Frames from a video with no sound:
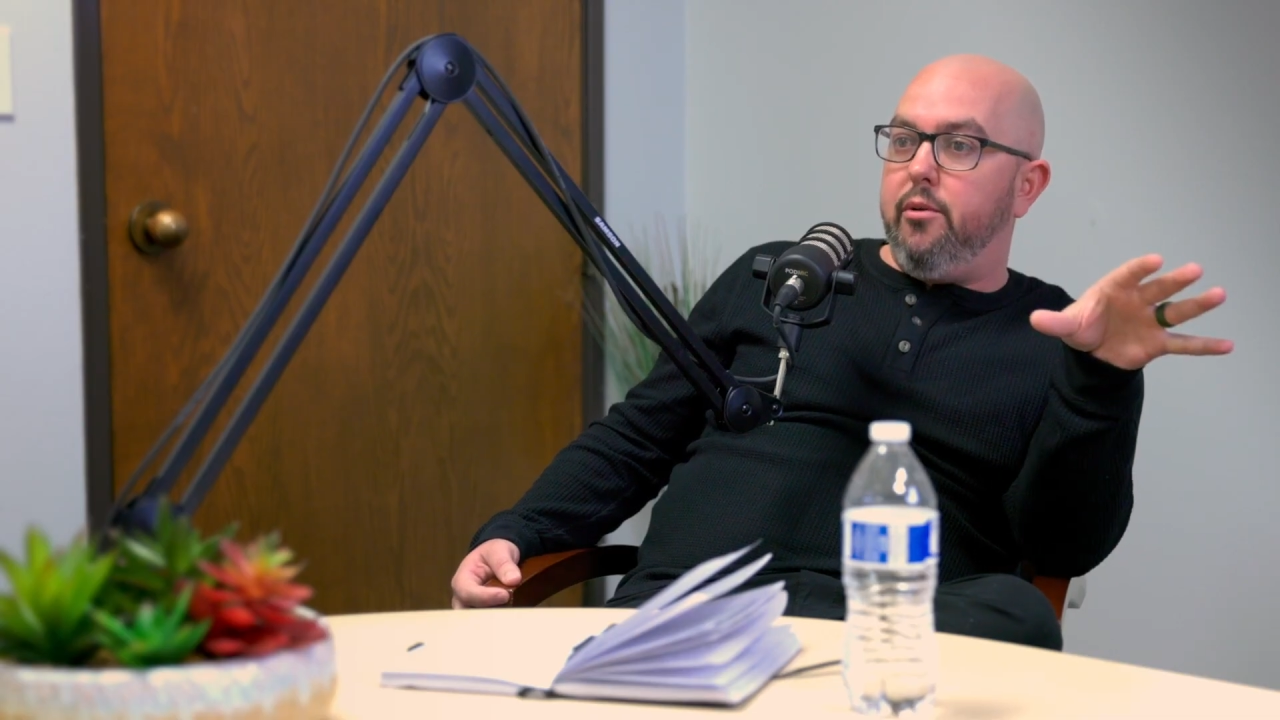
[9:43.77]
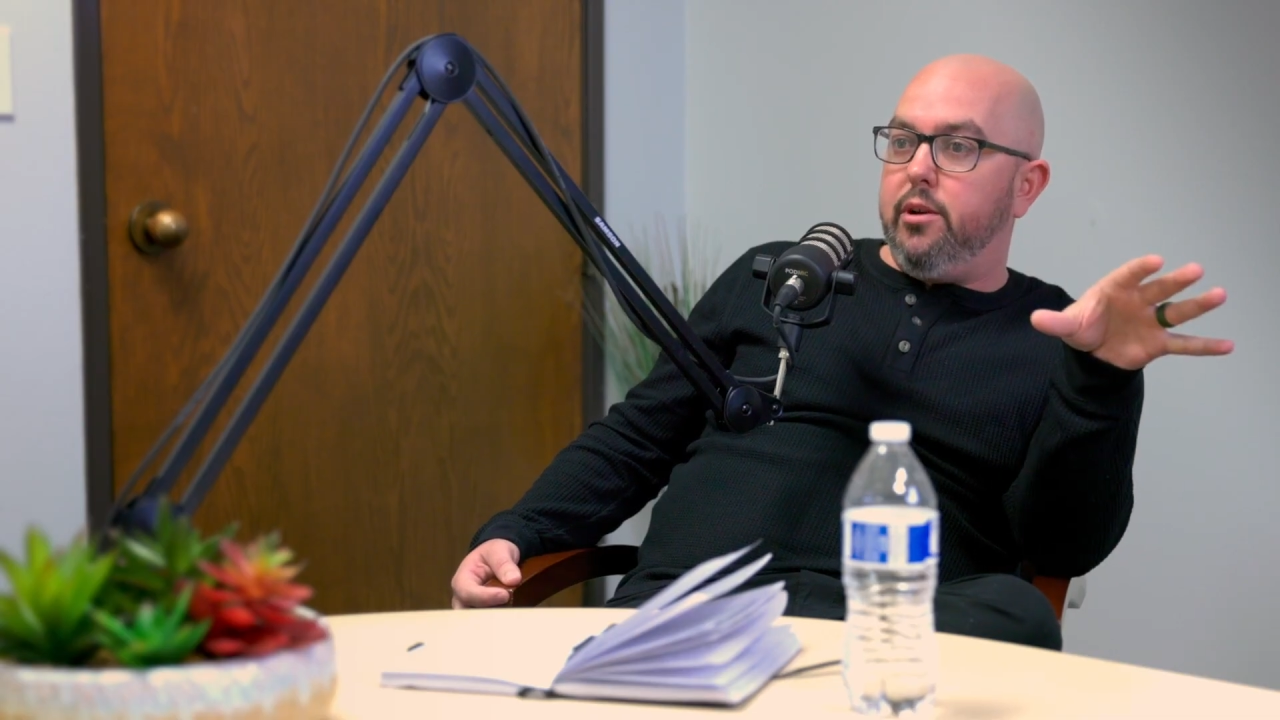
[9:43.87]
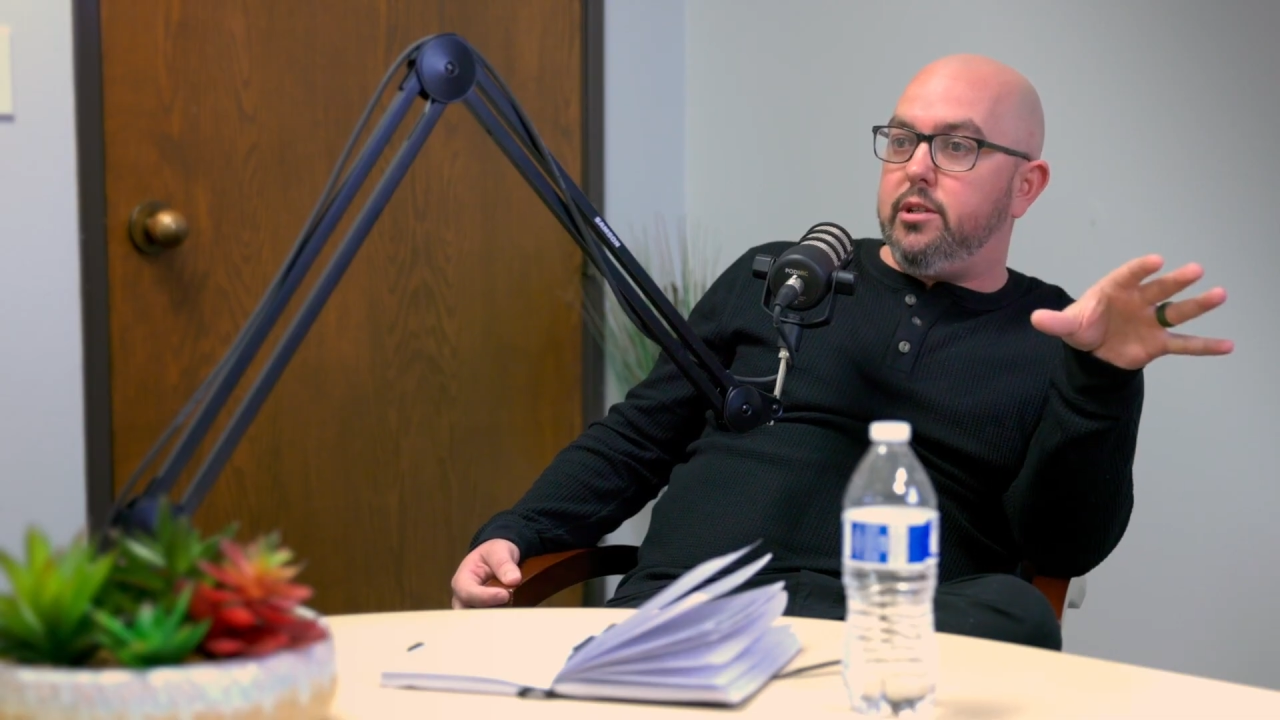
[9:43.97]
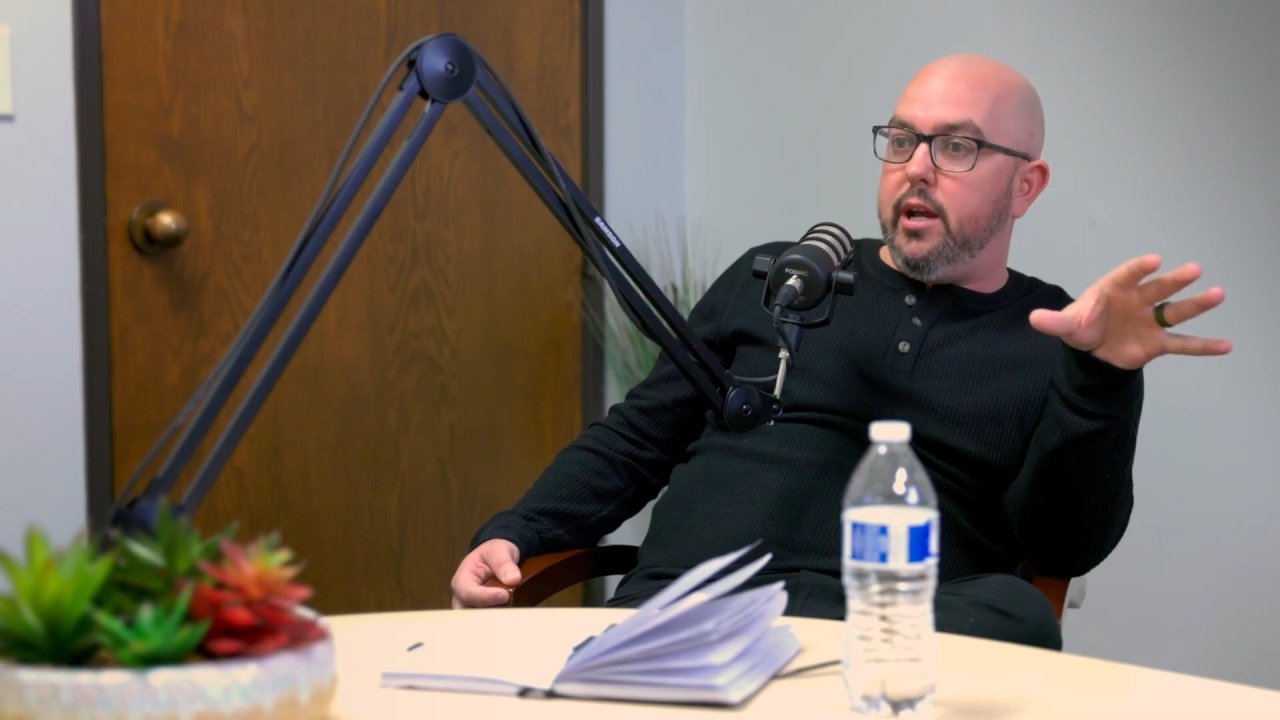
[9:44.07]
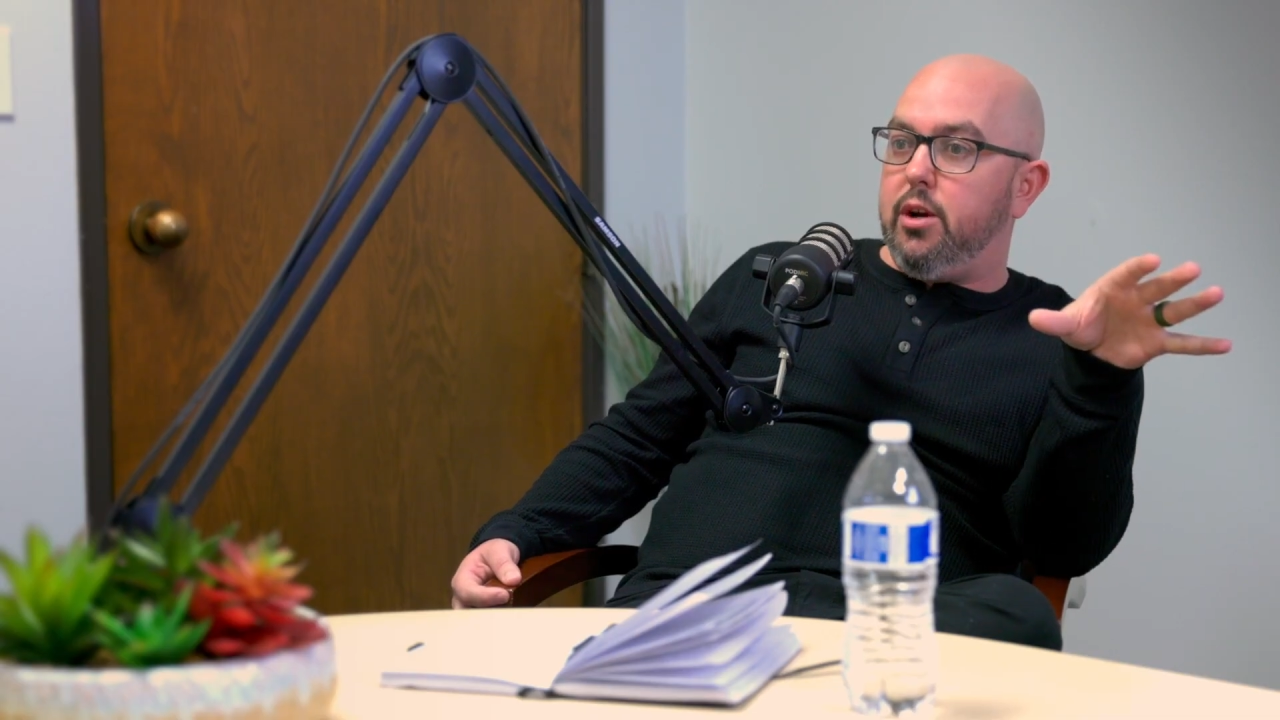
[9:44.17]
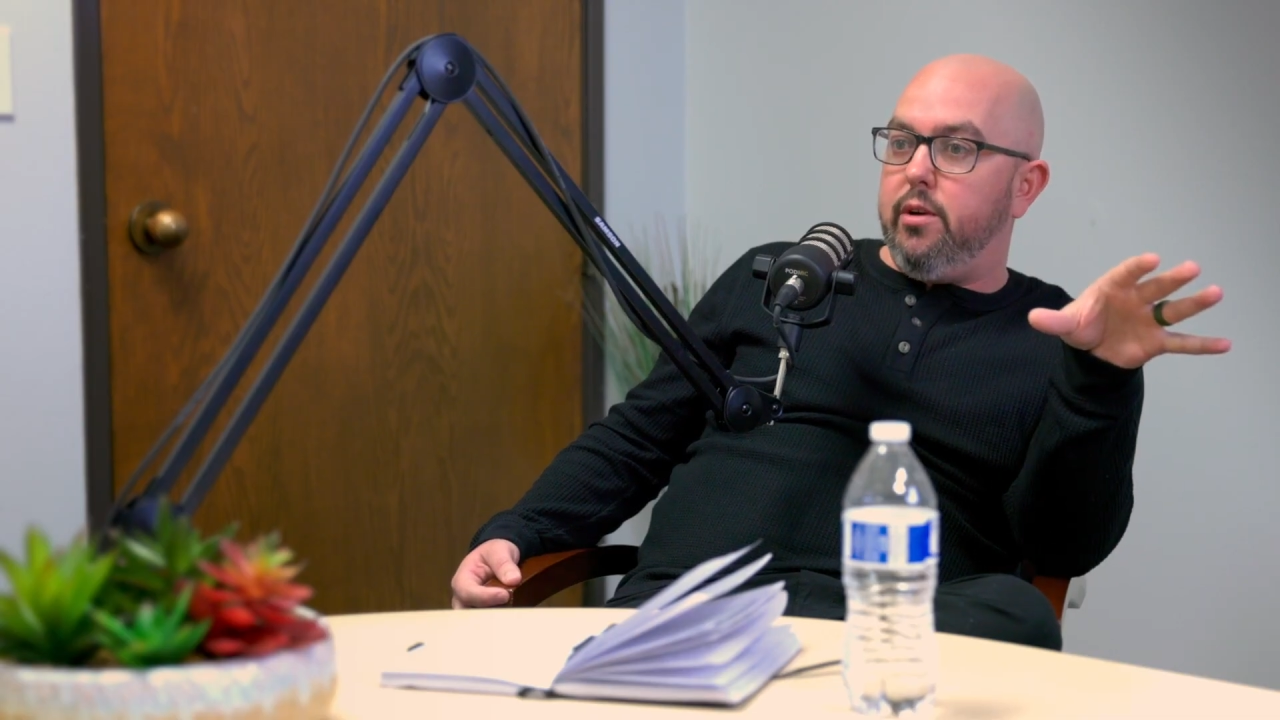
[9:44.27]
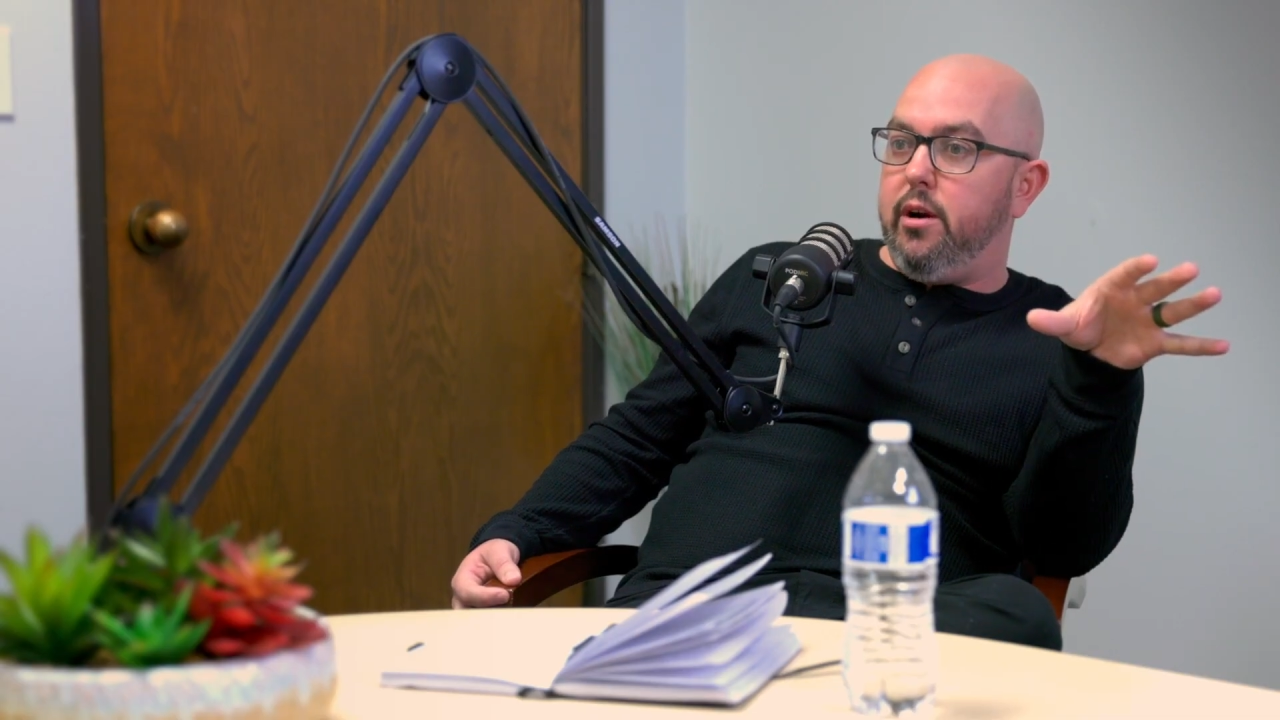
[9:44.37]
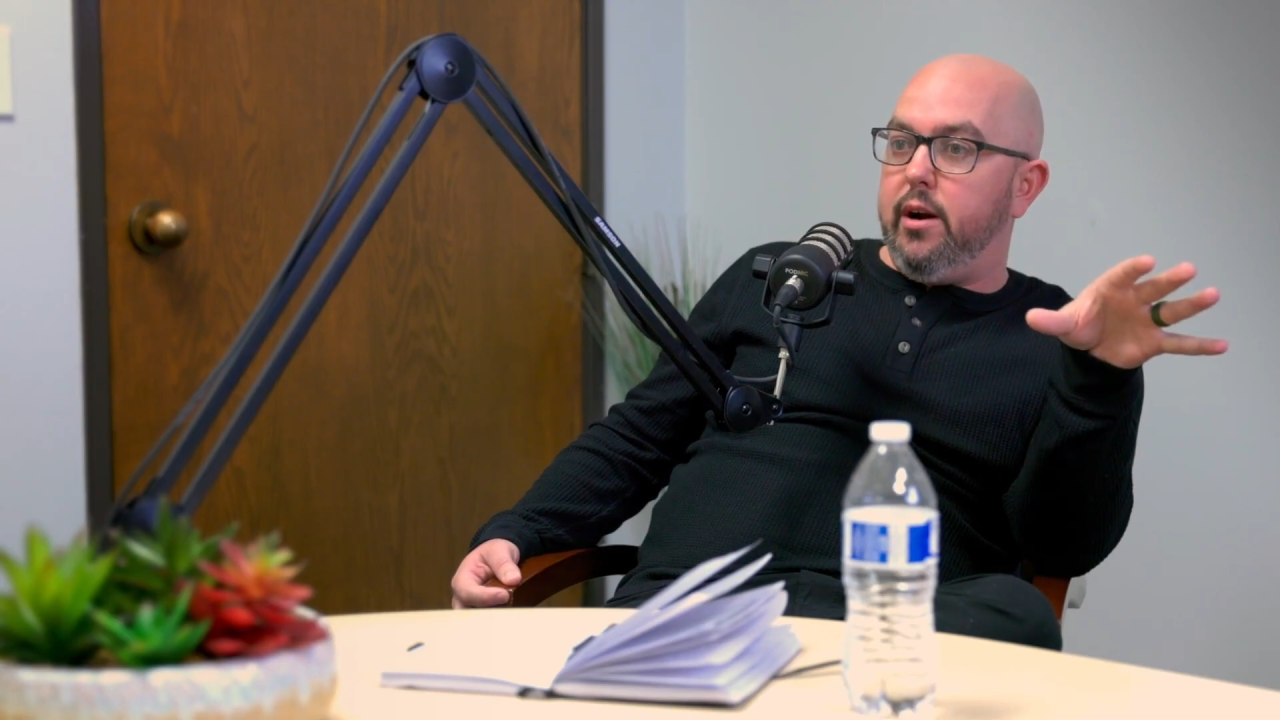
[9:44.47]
real estate career,